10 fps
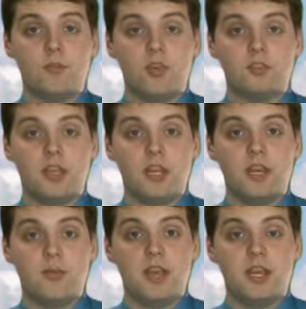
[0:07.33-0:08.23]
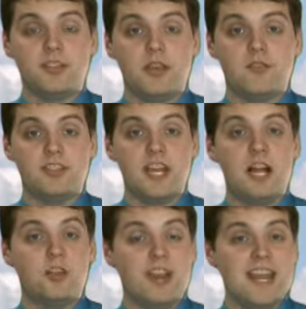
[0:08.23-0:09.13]
posting an EPS of
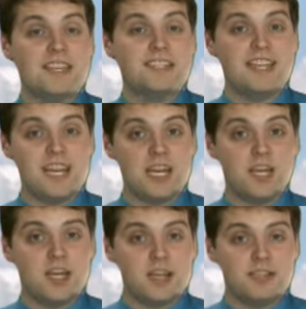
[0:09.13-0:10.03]
$1.18,